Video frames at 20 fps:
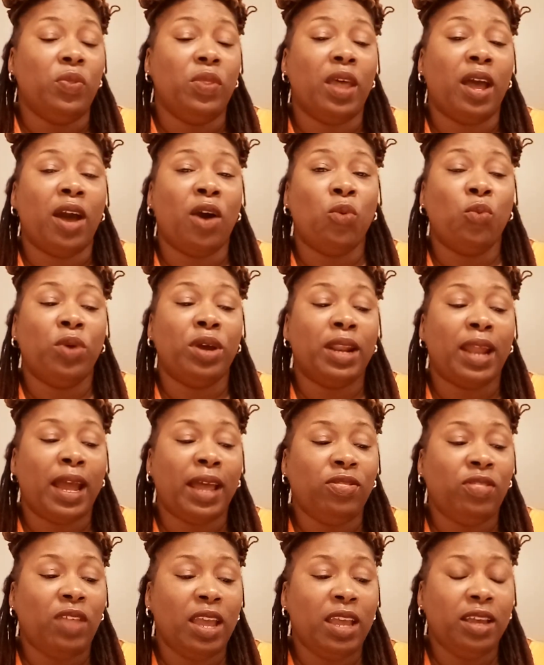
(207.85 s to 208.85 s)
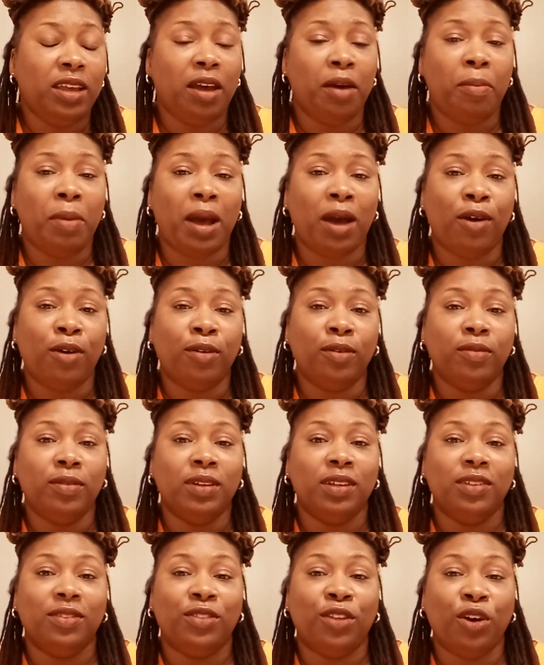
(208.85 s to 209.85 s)
Now, when I think
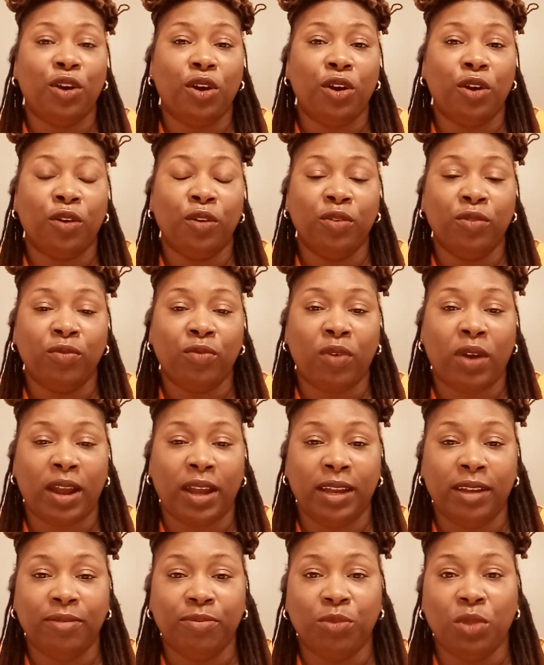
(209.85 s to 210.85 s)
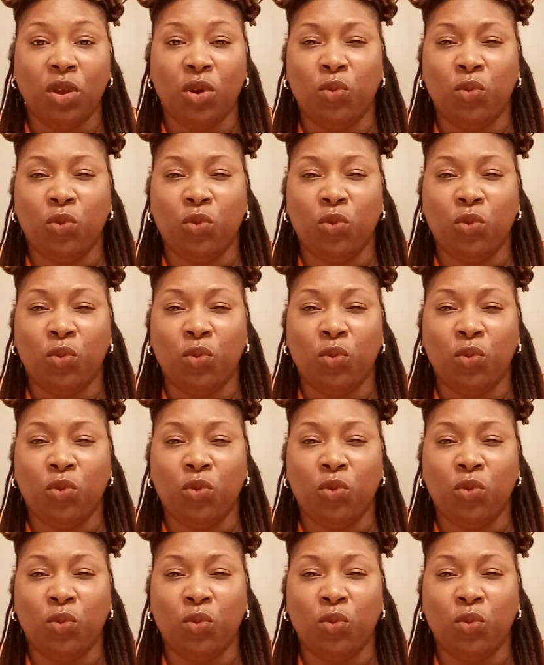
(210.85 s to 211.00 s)
about the earth, right,